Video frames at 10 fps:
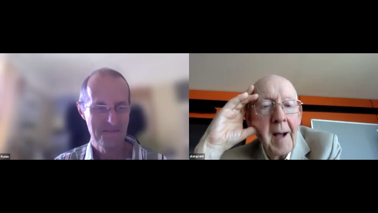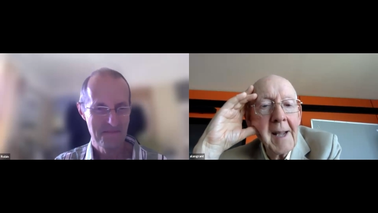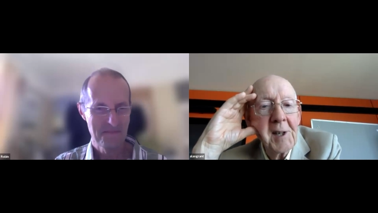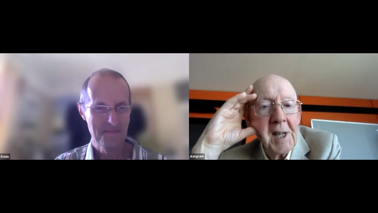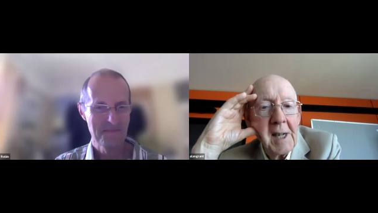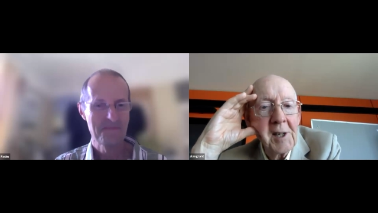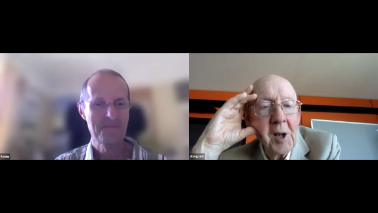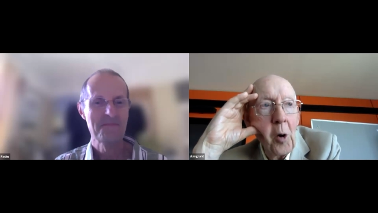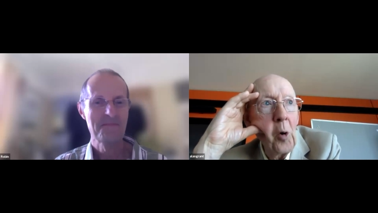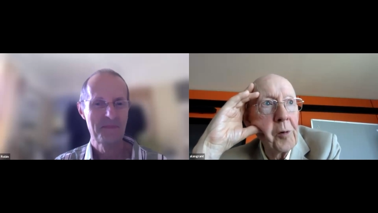Speaker 1: vaccines,
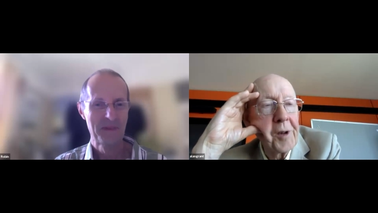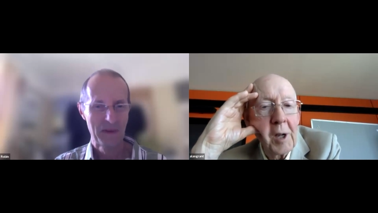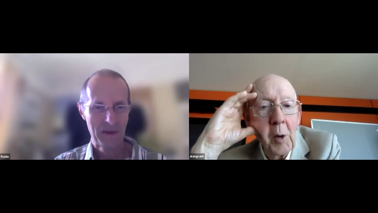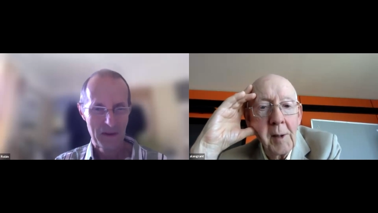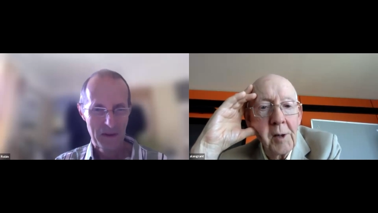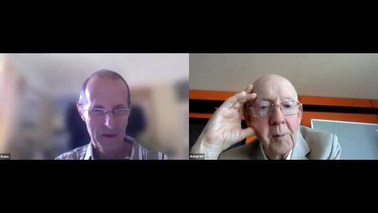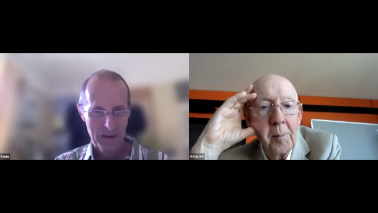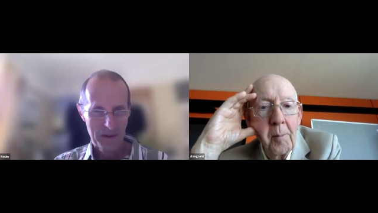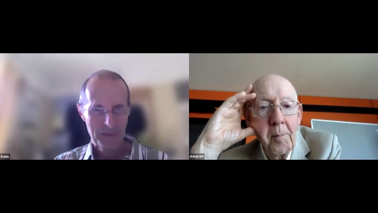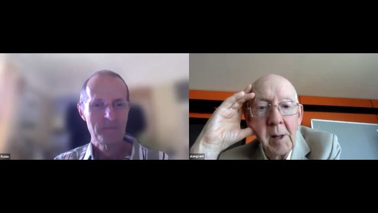all to go into
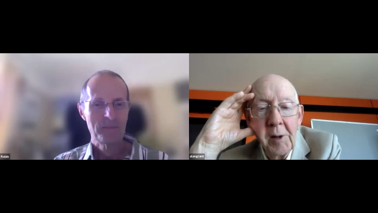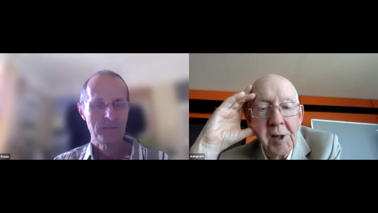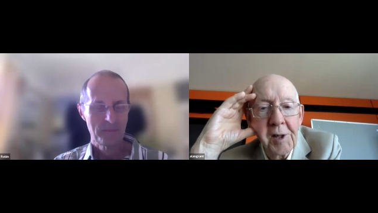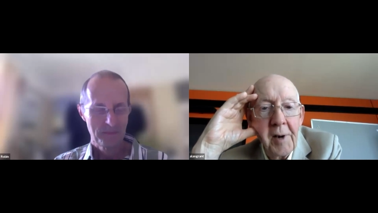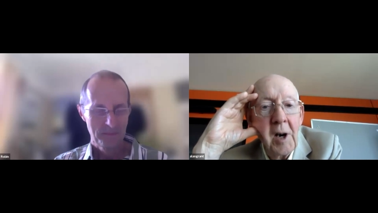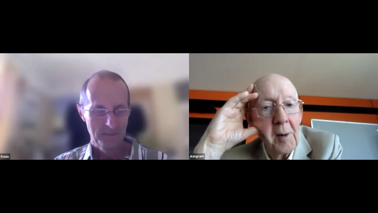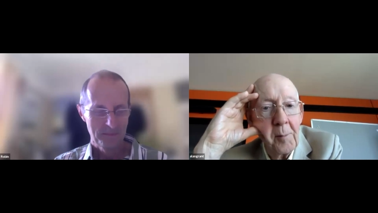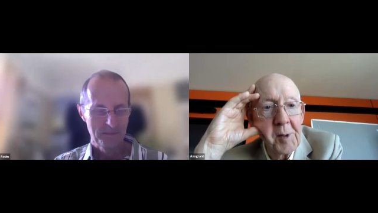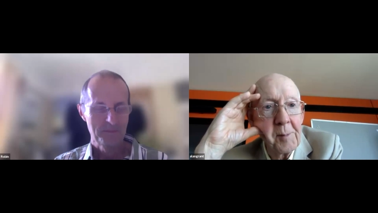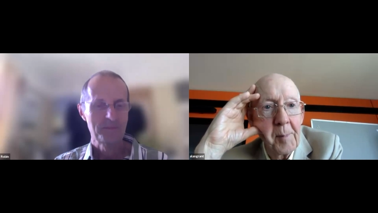millions of
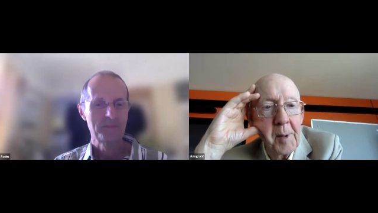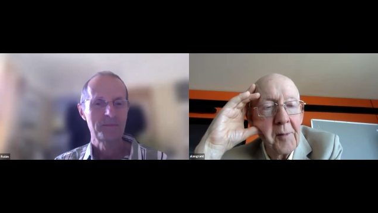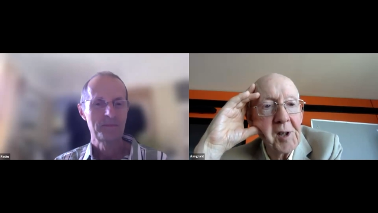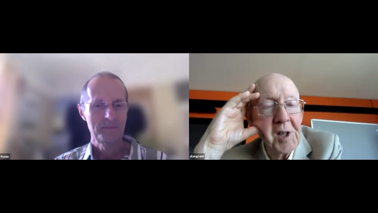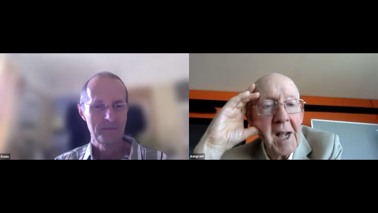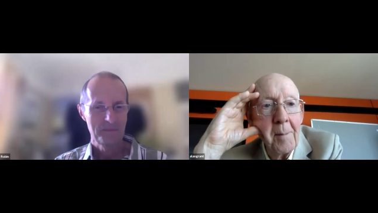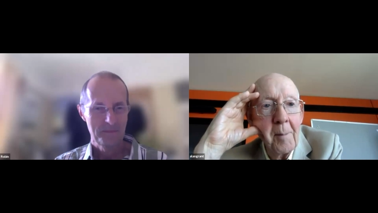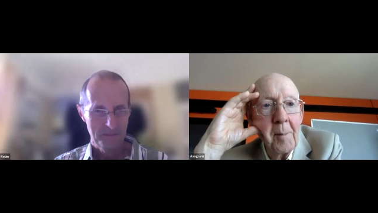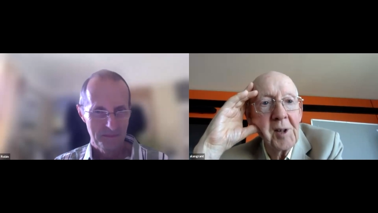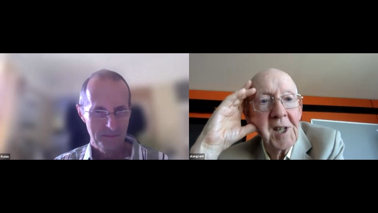arms, but the
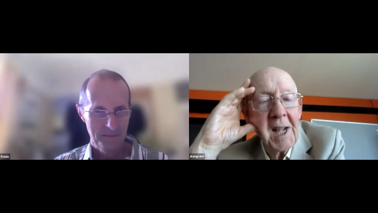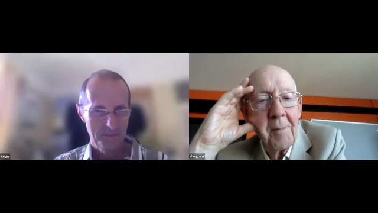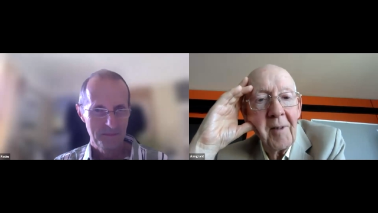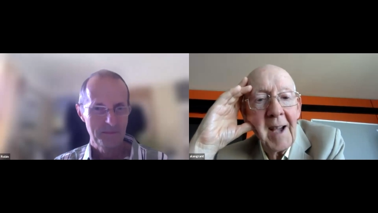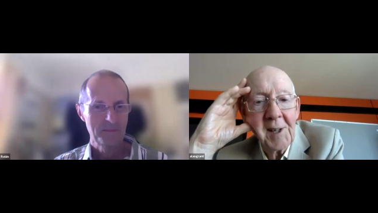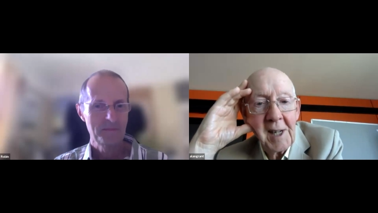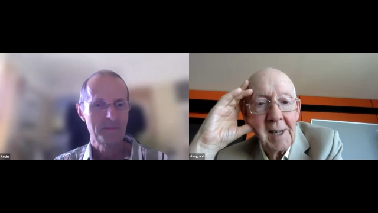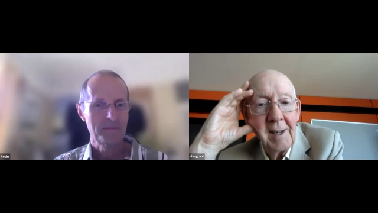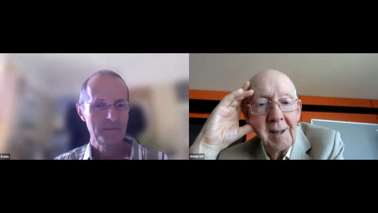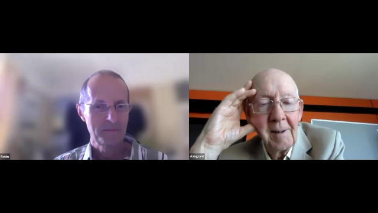same the same
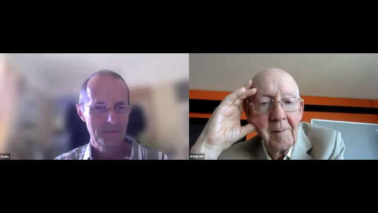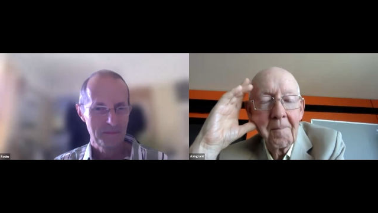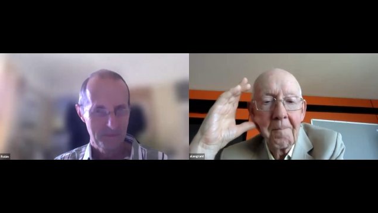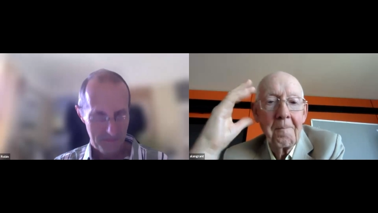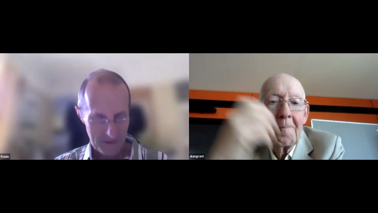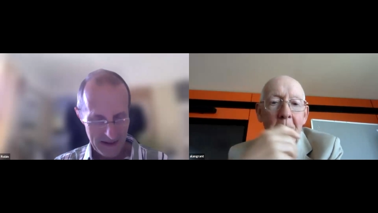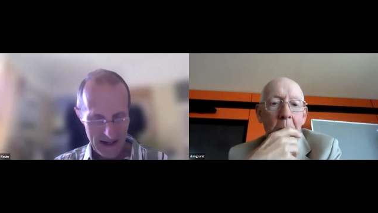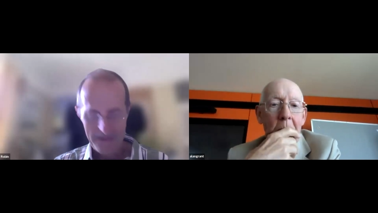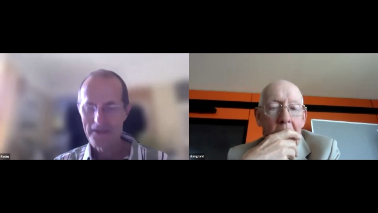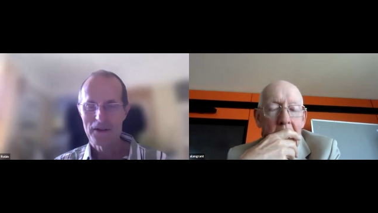vaccine.
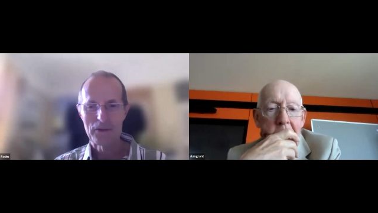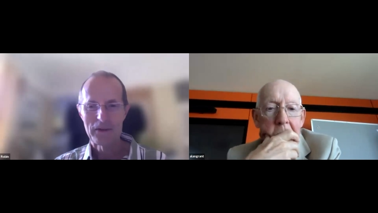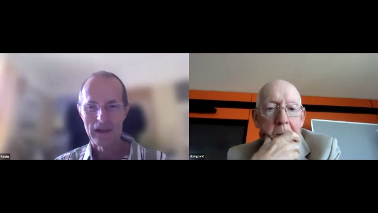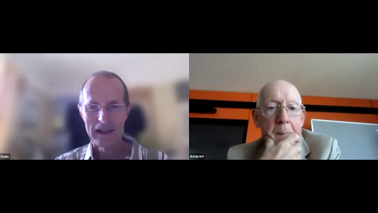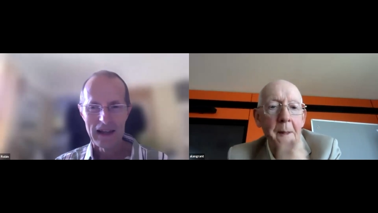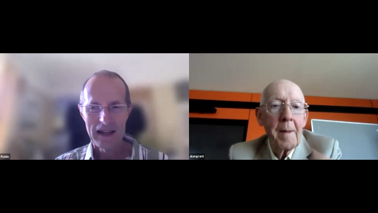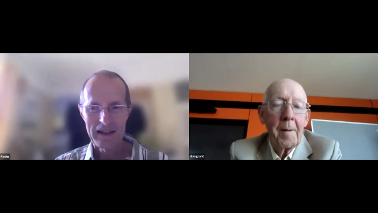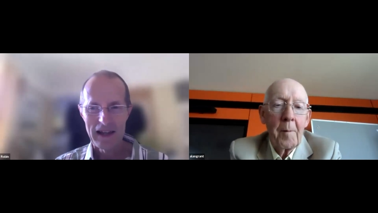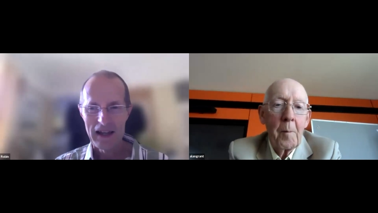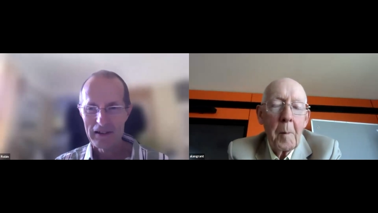
Speaker 2: Yes, so they're they're
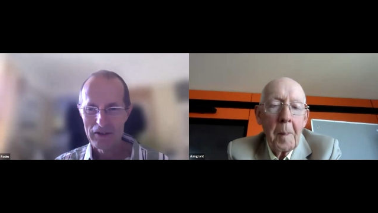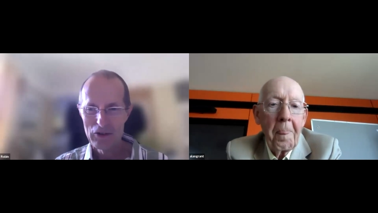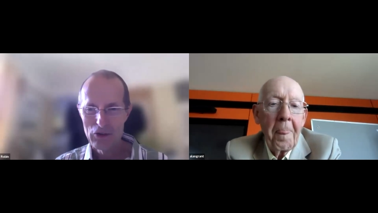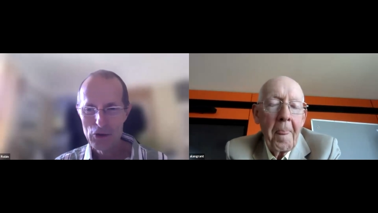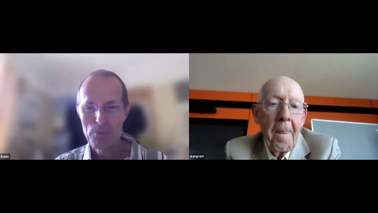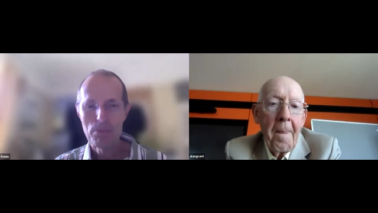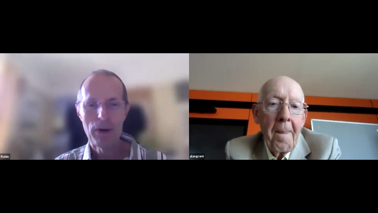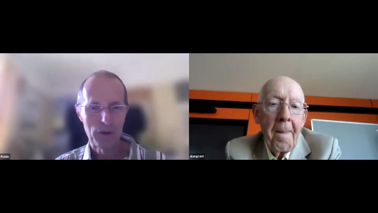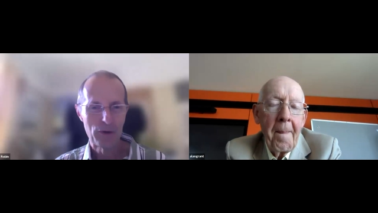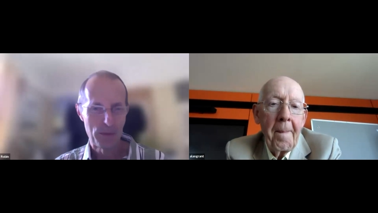they're two
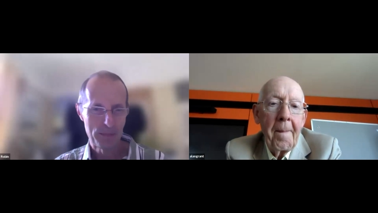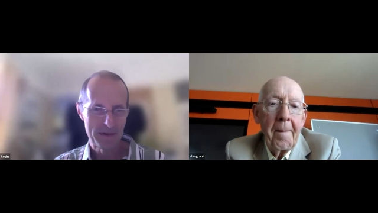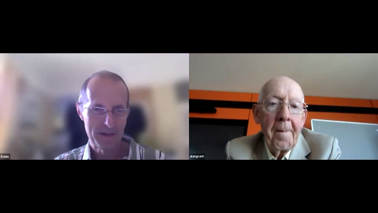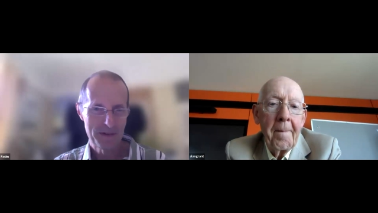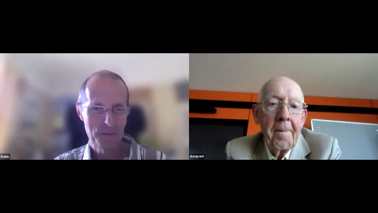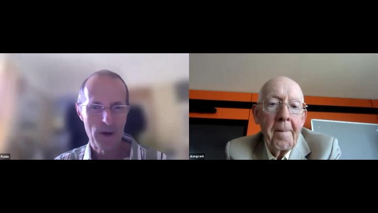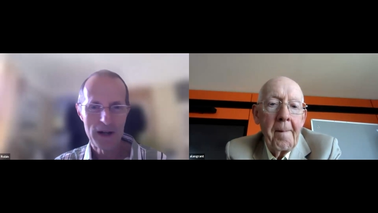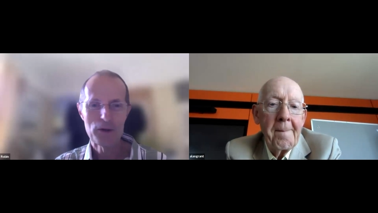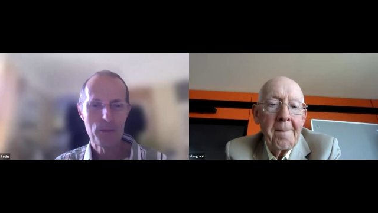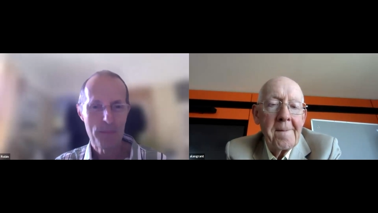polar opposites. One,
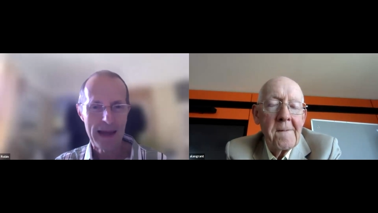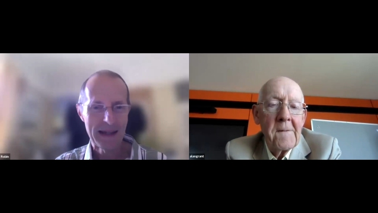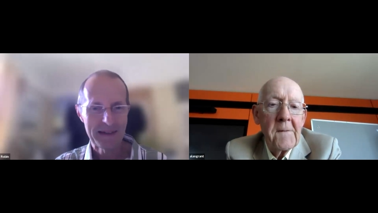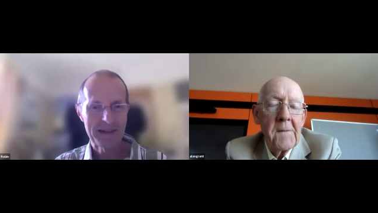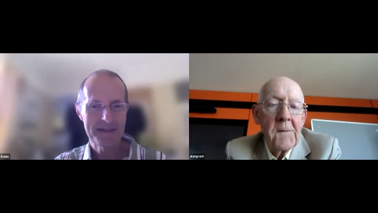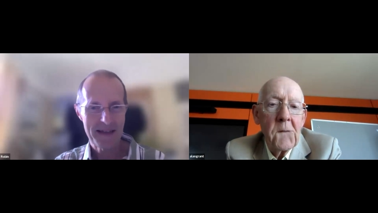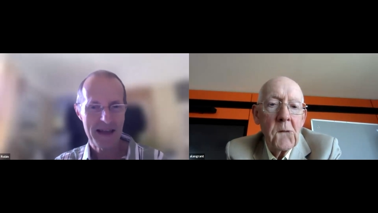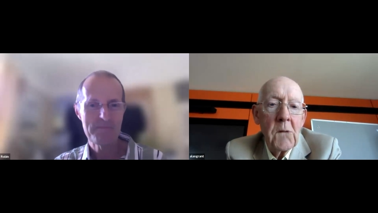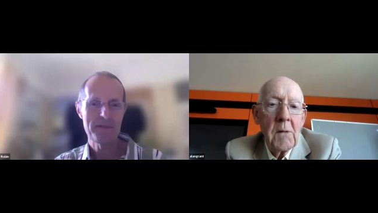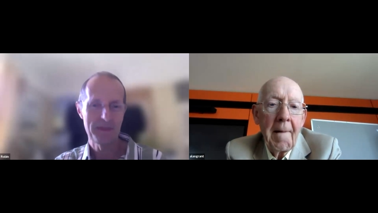you're making the
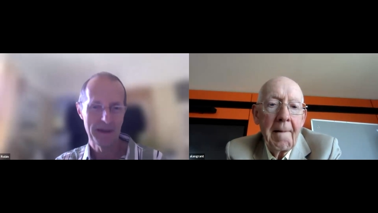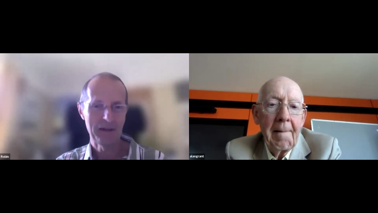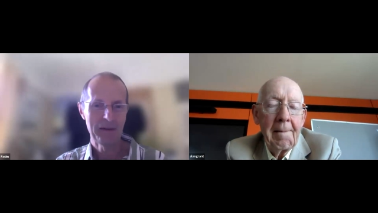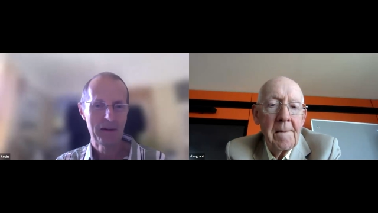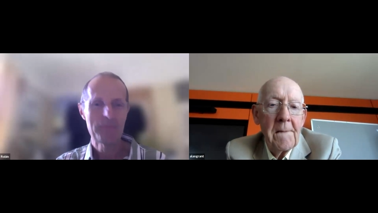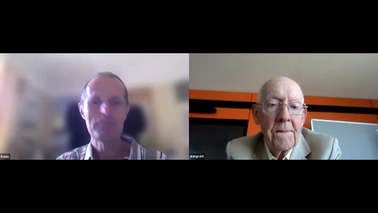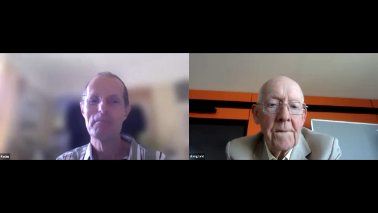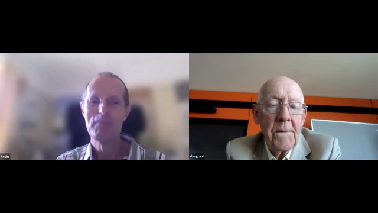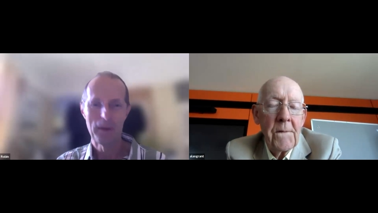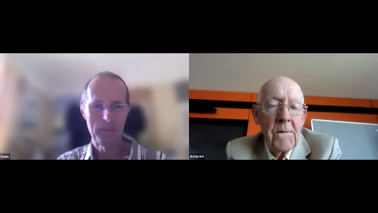same thing, hmm.
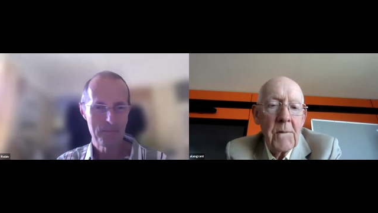but mm.